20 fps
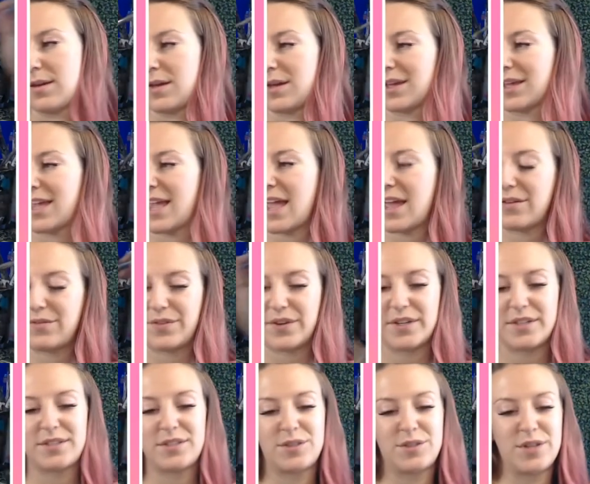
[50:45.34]

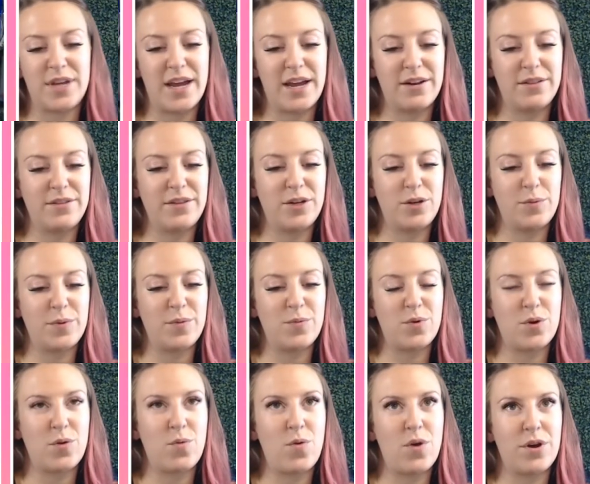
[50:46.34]
canvas, add a little bit
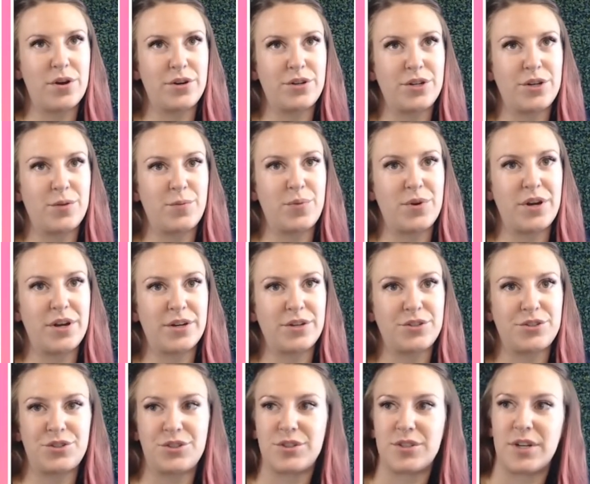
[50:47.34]
more water to your
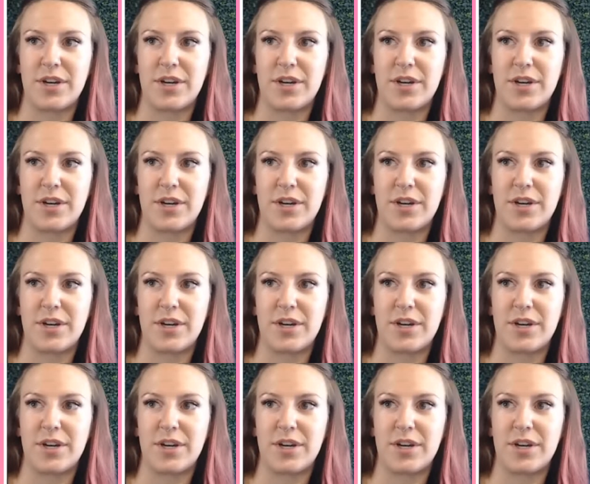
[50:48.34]
brush.